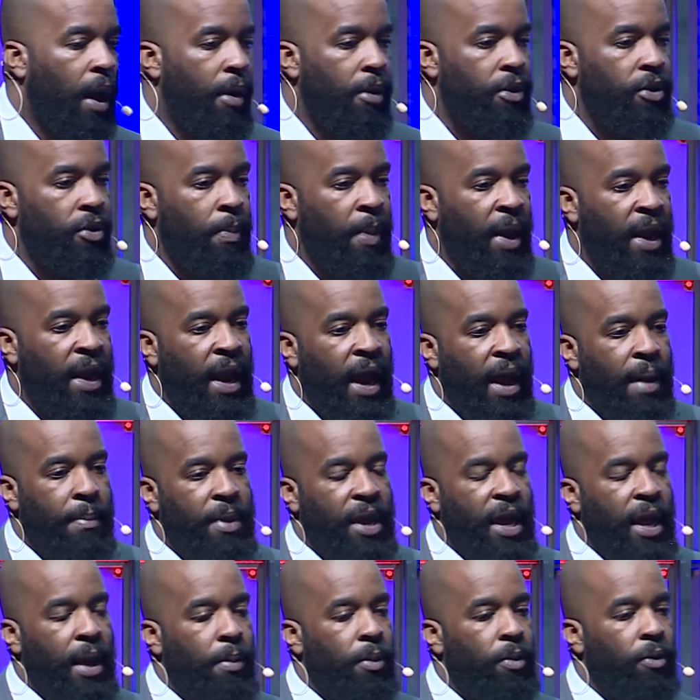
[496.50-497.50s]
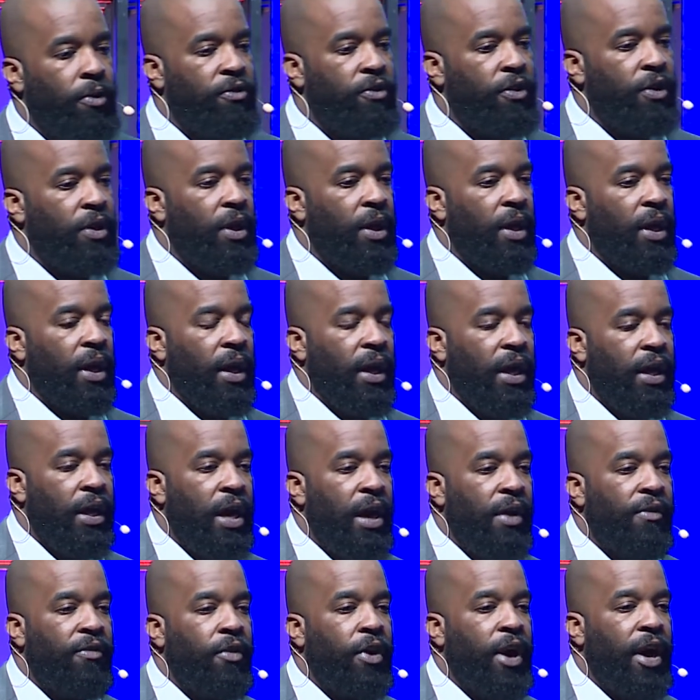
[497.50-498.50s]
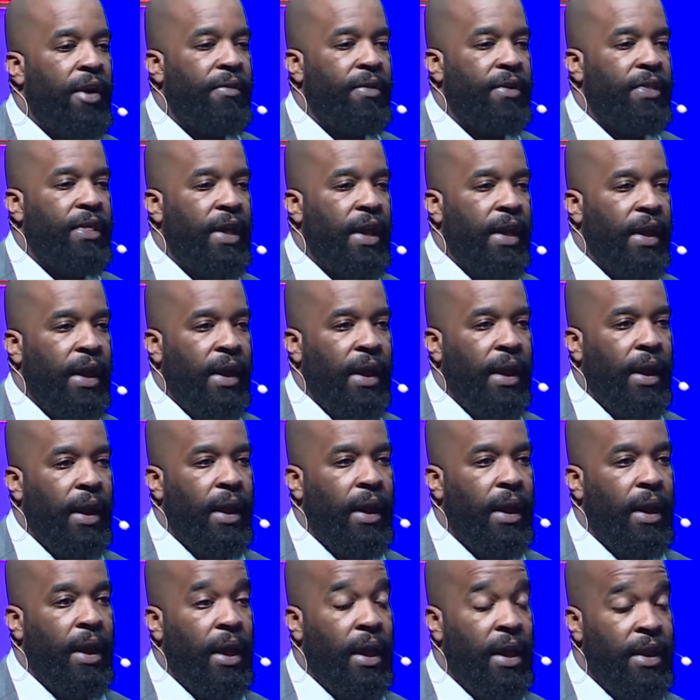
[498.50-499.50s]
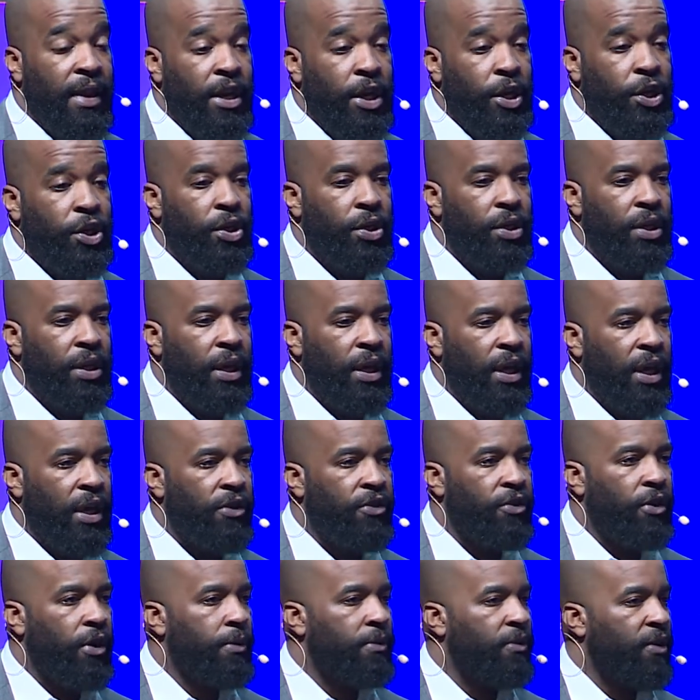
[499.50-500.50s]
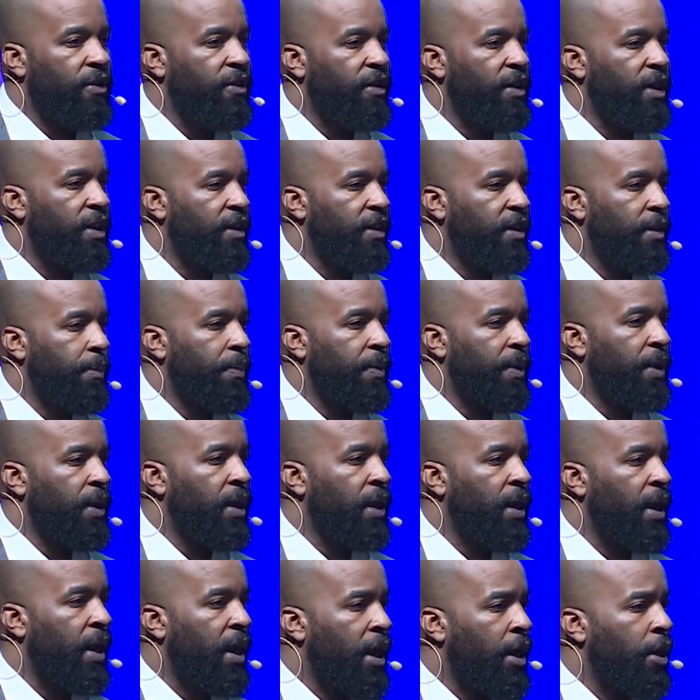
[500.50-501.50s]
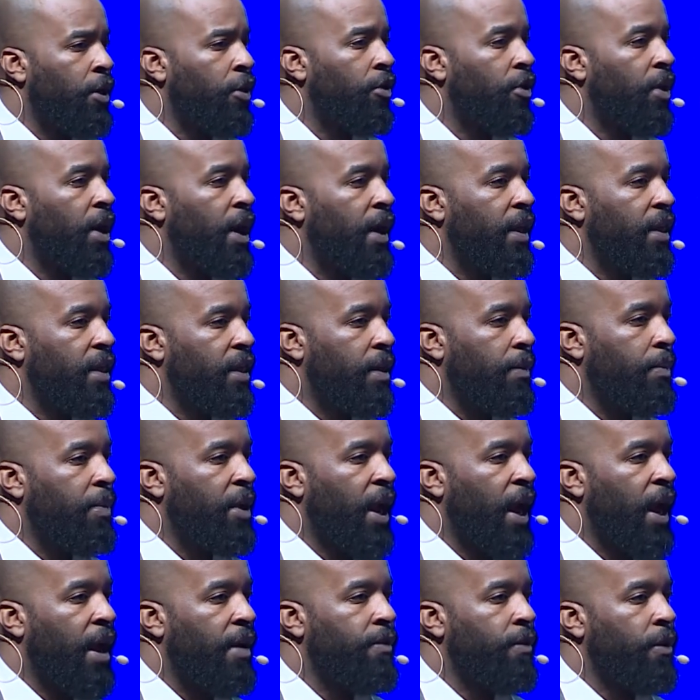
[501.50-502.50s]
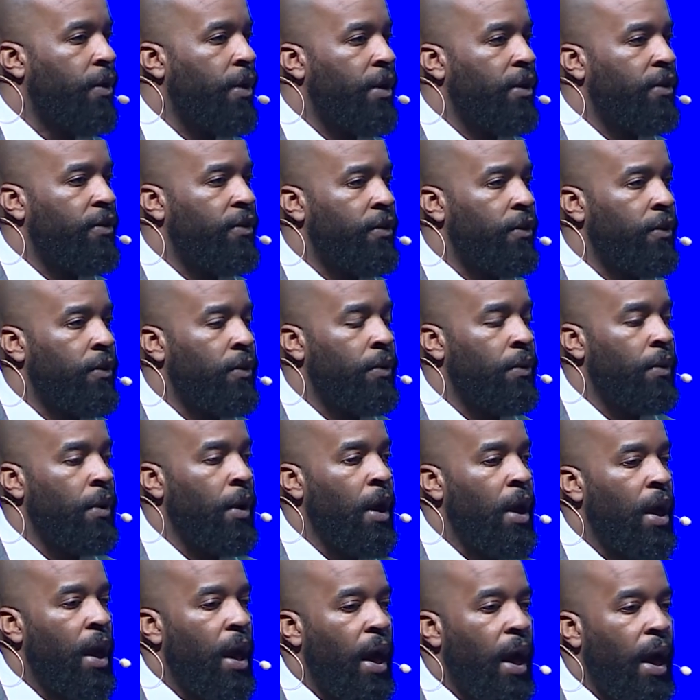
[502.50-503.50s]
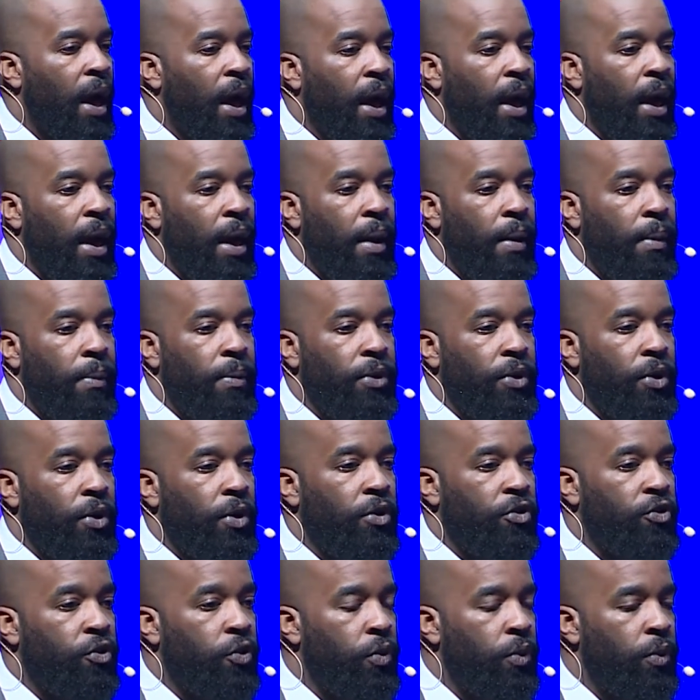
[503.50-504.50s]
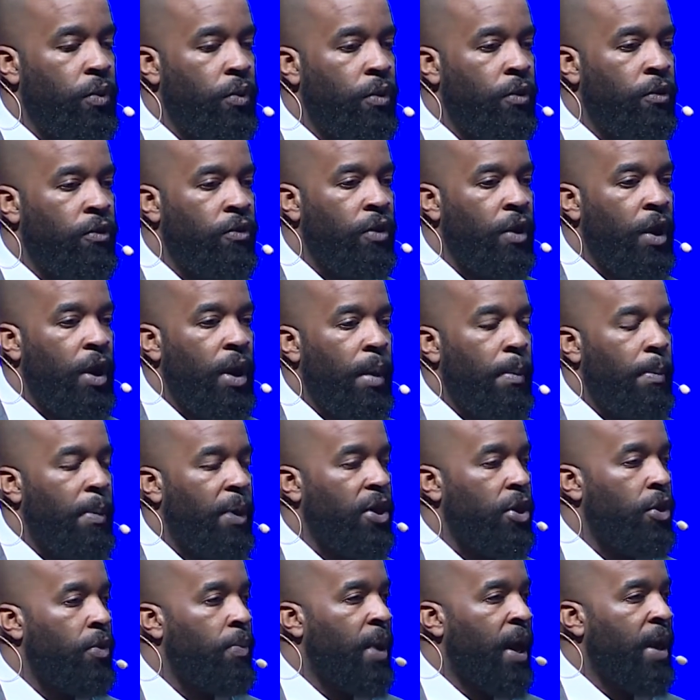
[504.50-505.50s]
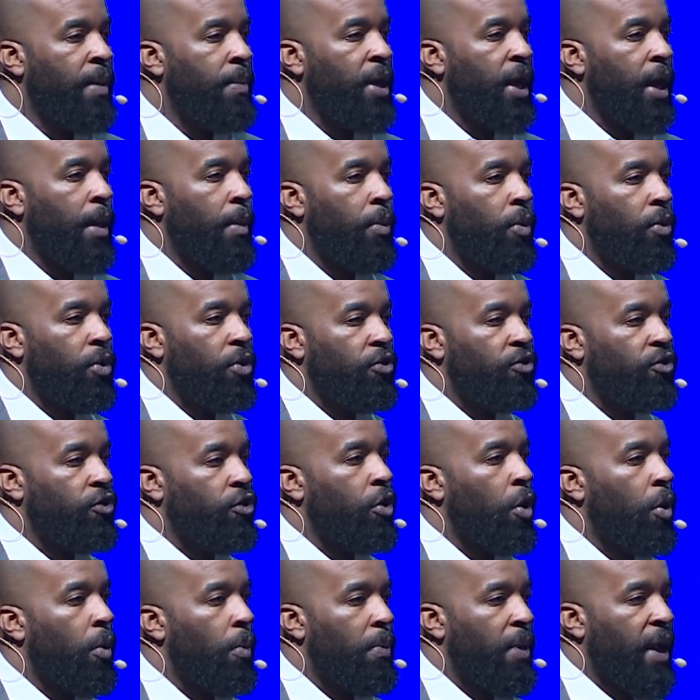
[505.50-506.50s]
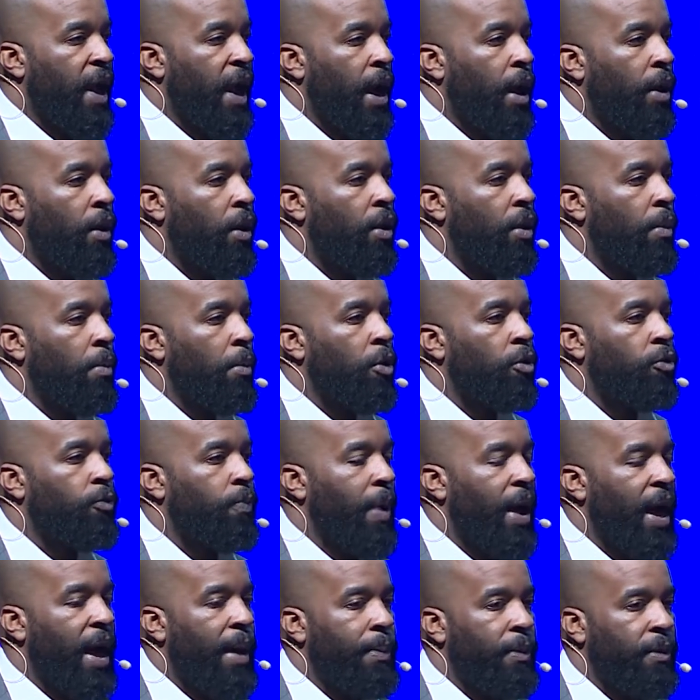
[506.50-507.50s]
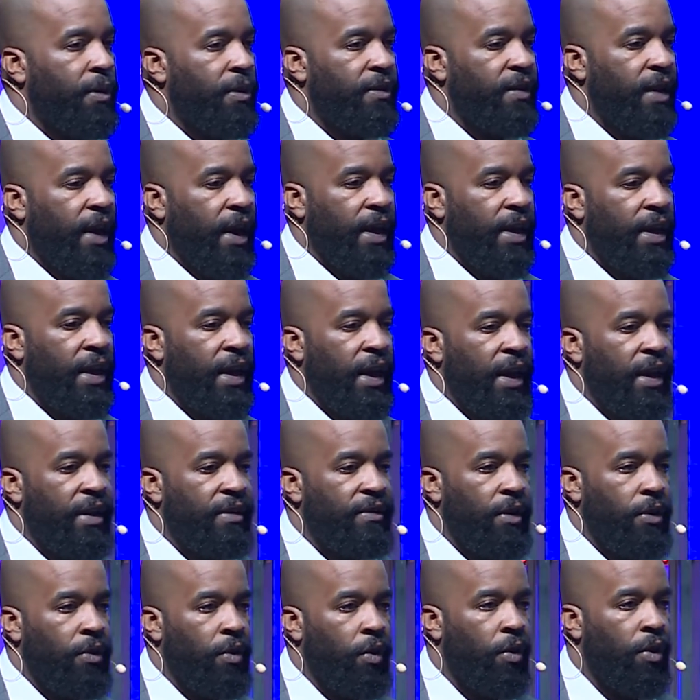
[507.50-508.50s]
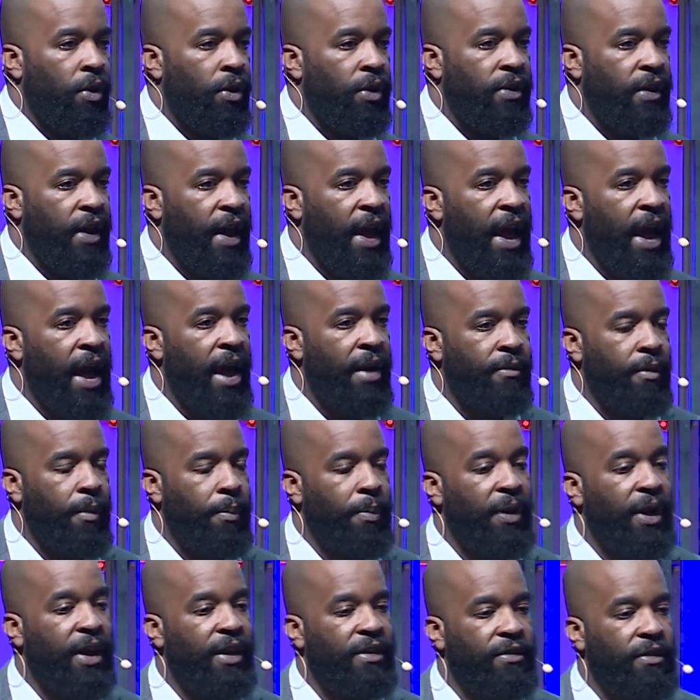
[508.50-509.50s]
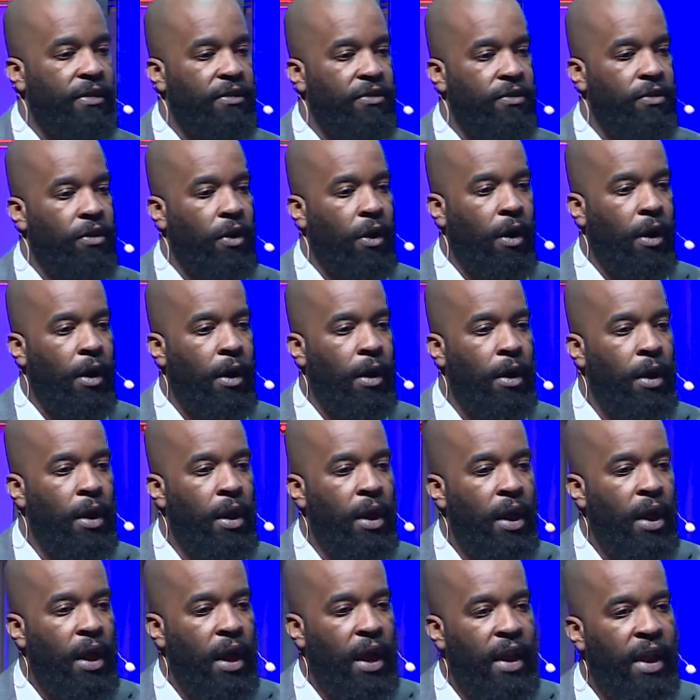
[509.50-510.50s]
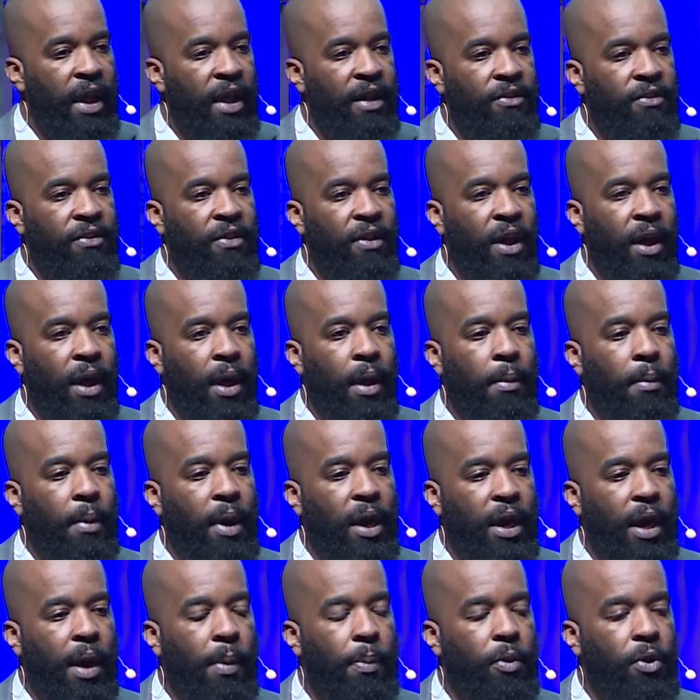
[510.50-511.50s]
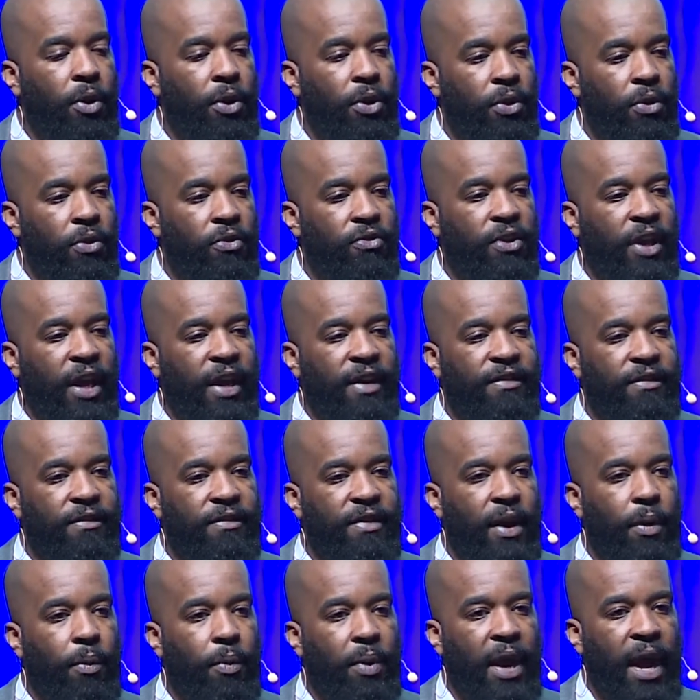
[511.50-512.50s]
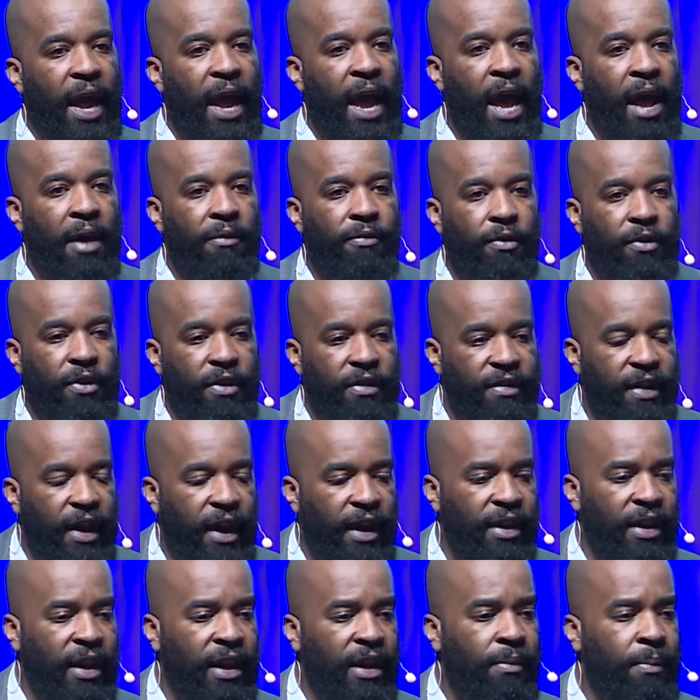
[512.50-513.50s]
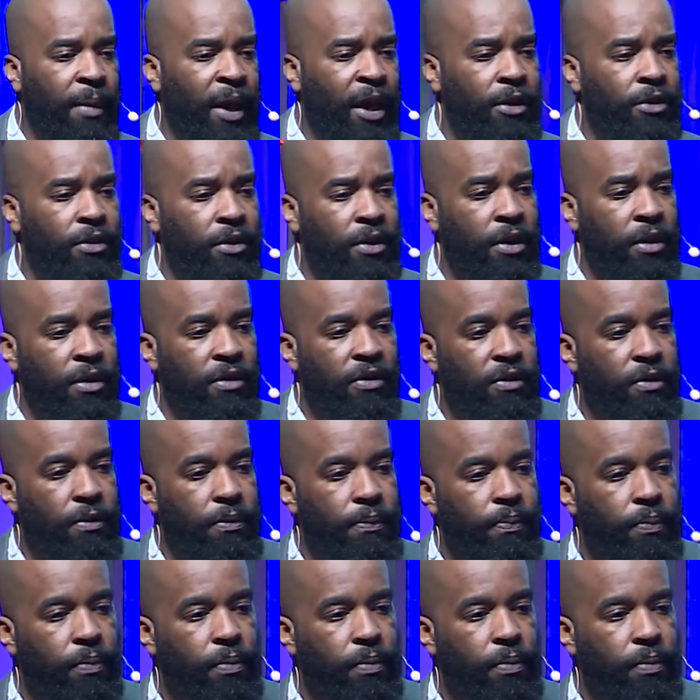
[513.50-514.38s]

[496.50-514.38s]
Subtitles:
You may not be able to cover everything initially in terms of TTP and integrate the behavior into your tools, but you may be able to scope down on the most popular techniques in order to have a place to start. And that's a couple of use cases that we have for the technique matrix.